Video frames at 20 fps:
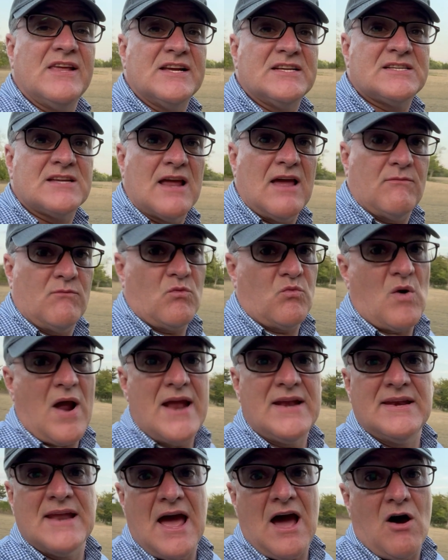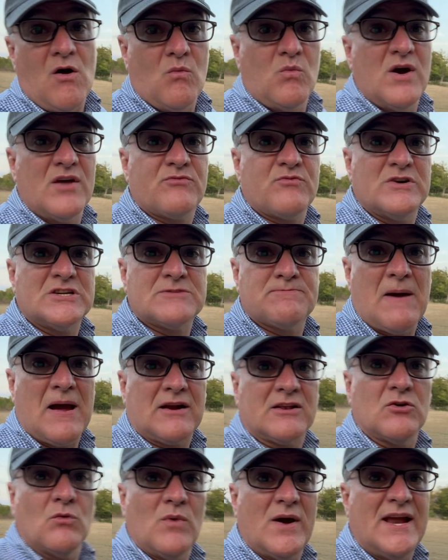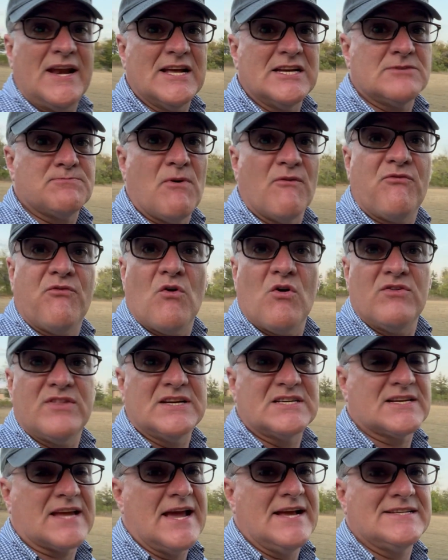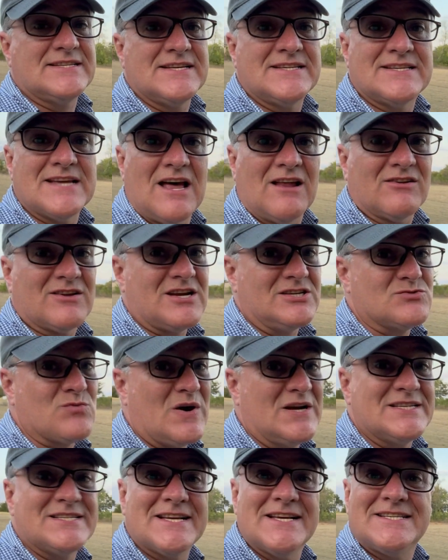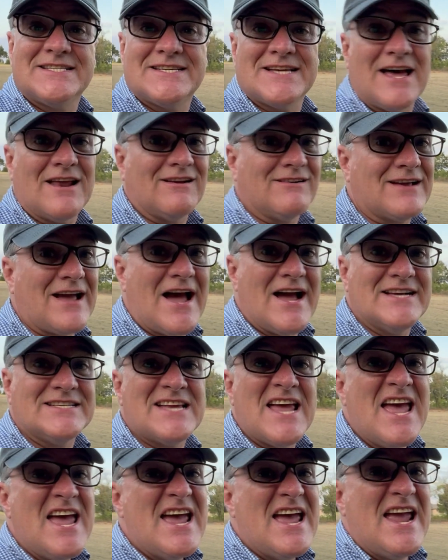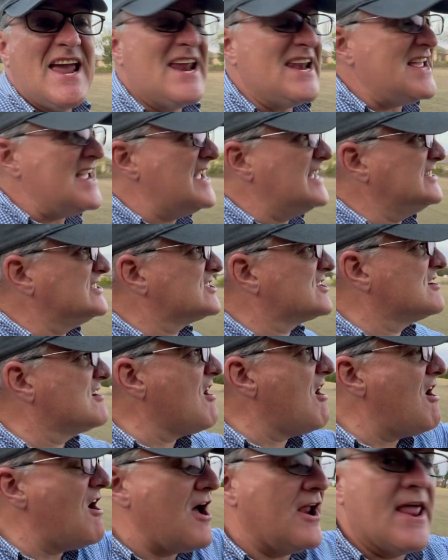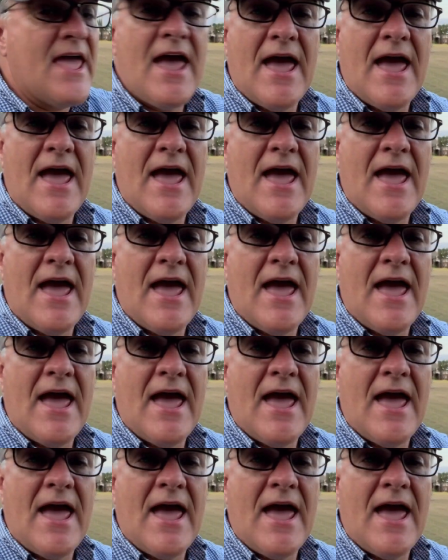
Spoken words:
this right now with respect to the way it is before this case is settled. Because once it's settled, guys, it is gone.